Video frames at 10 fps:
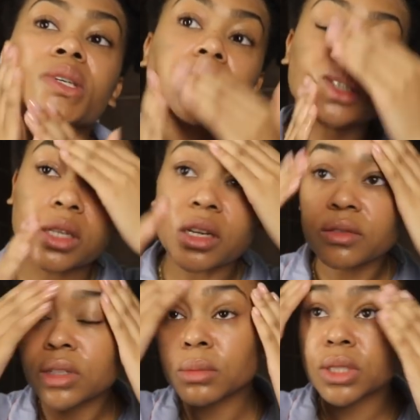I didn't
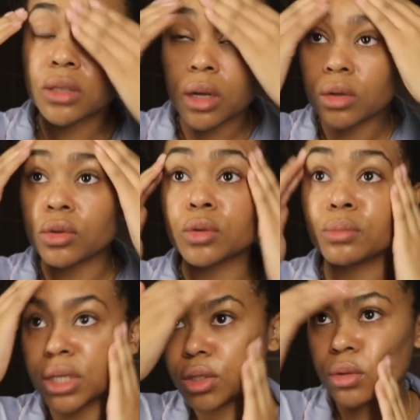have any mascara on,
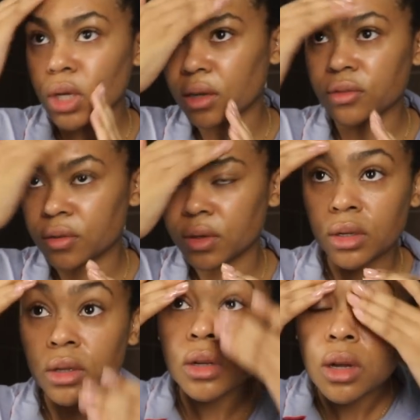but I do have
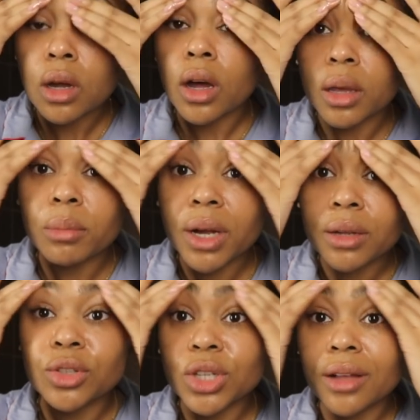
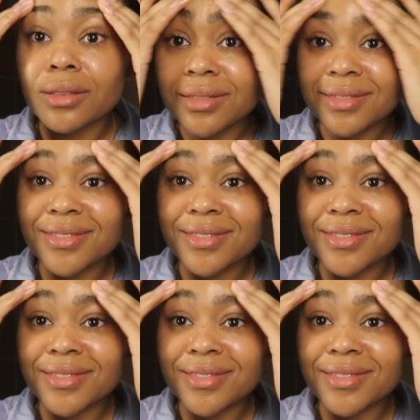eyebrow gel.